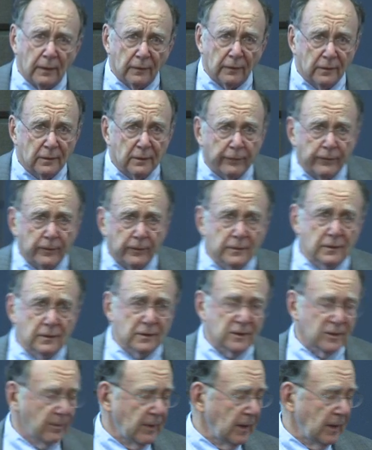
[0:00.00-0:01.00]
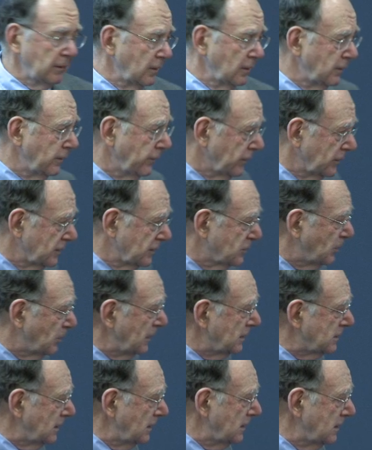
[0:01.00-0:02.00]
the differences among the different
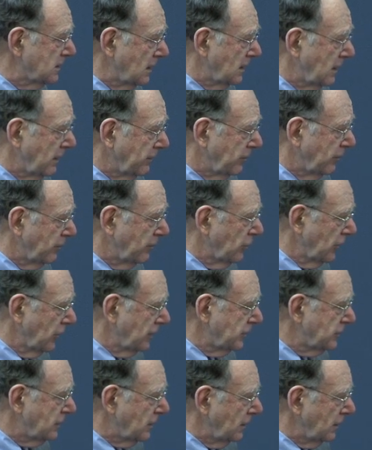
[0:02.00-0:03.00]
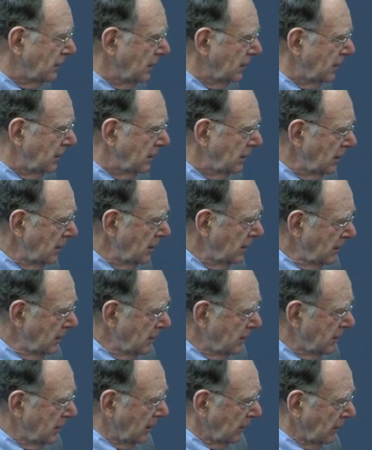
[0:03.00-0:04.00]
species that have emerged in
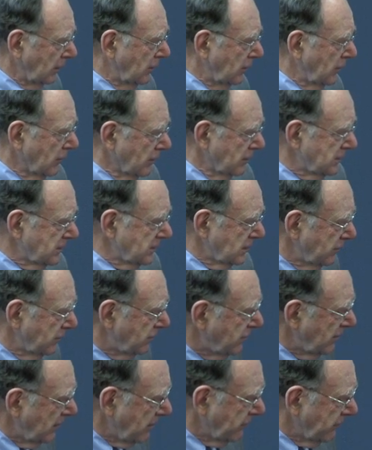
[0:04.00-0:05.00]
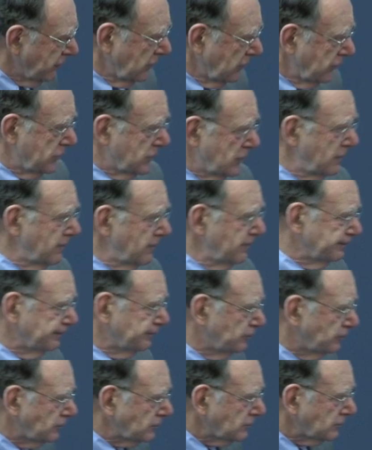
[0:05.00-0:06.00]
the course of evolution.
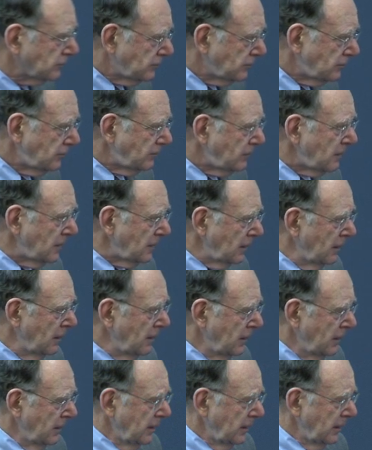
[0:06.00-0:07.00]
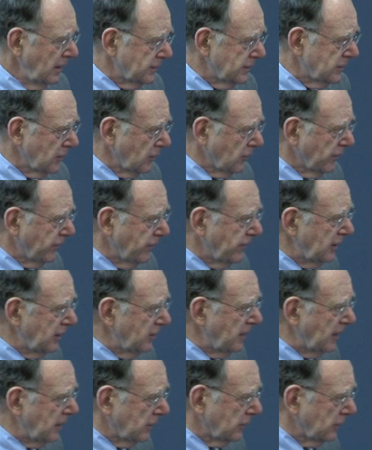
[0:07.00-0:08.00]
And so a
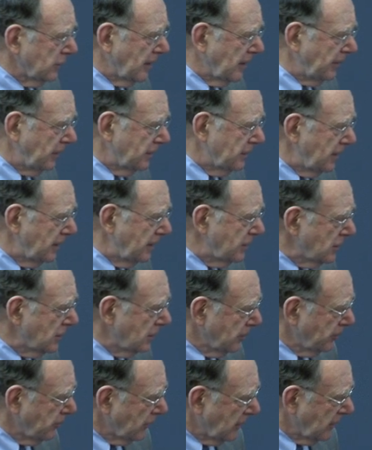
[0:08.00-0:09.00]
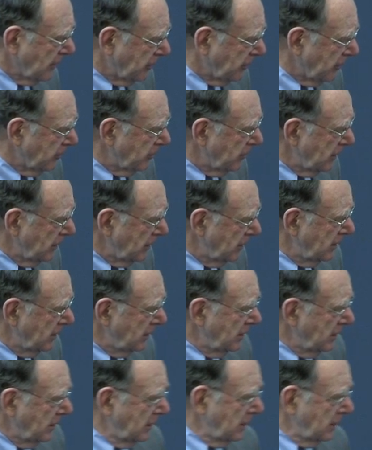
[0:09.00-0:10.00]
fundamental computational problem
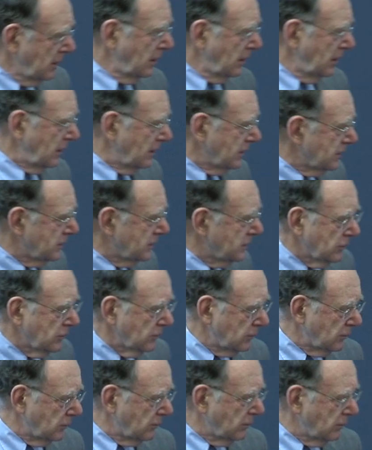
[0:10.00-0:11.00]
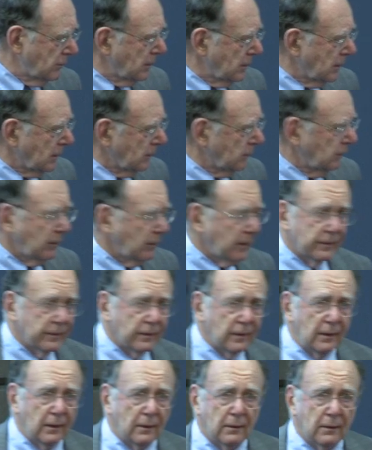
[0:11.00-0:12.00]
is to look at
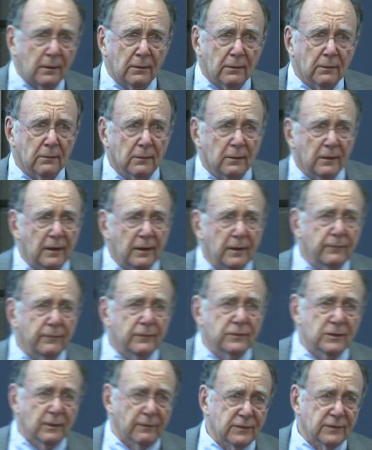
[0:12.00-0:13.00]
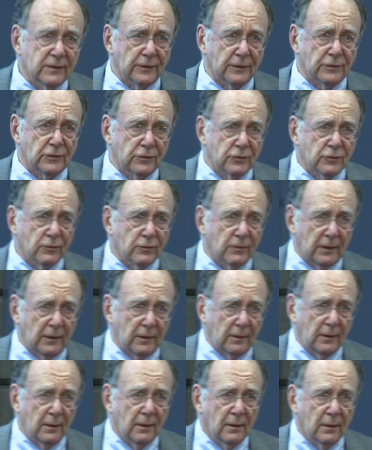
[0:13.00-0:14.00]
the leaves of such a
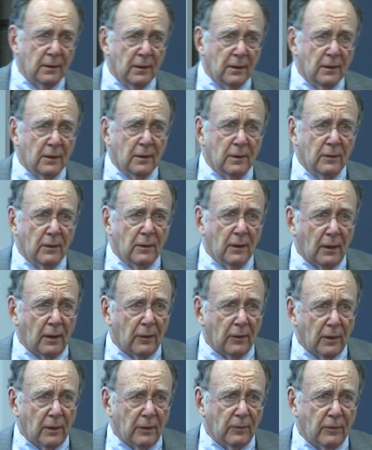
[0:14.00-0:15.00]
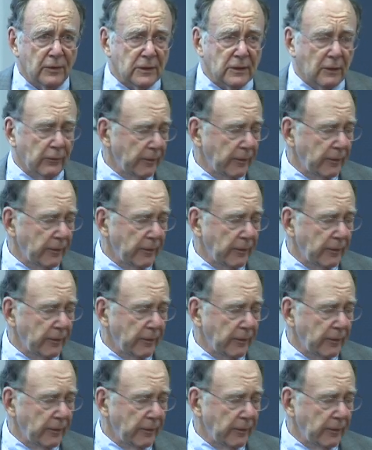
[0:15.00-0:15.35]
tree, which I'll